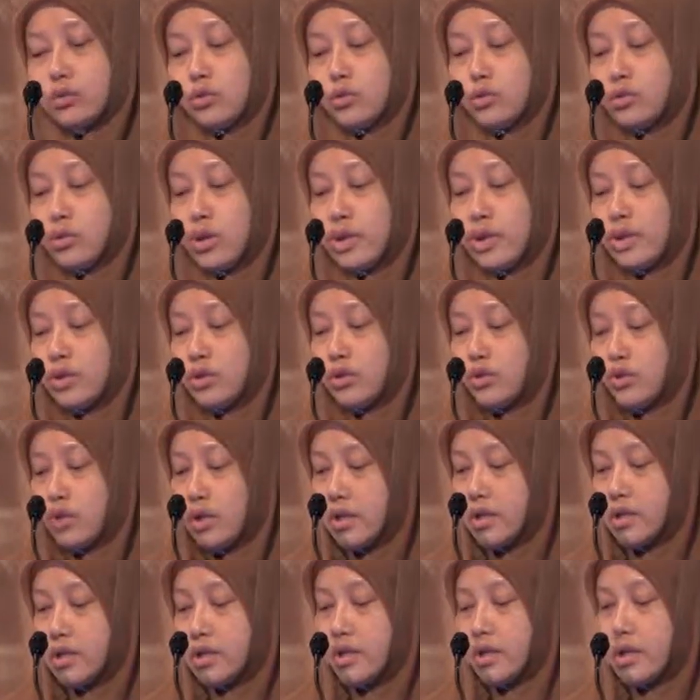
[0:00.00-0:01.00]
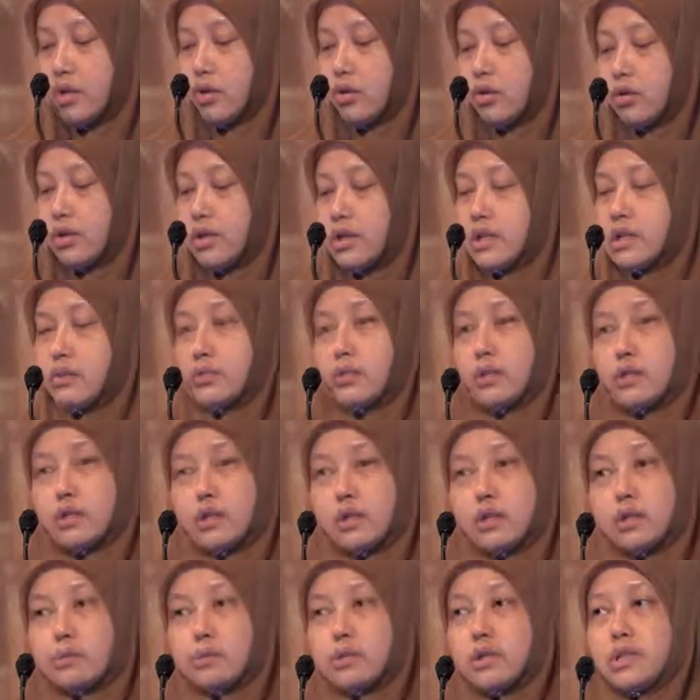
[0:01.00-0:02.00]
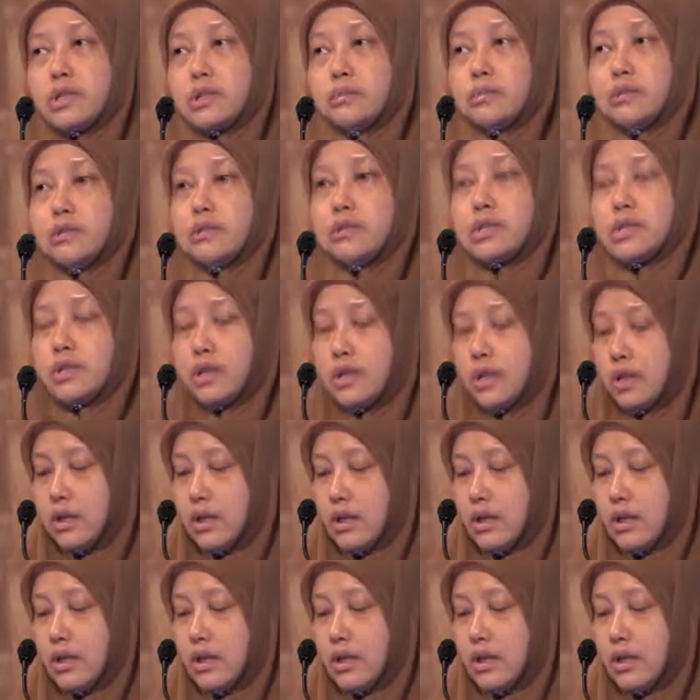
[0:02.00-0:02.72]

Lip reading: to create a trust in accordance with Sharia principles,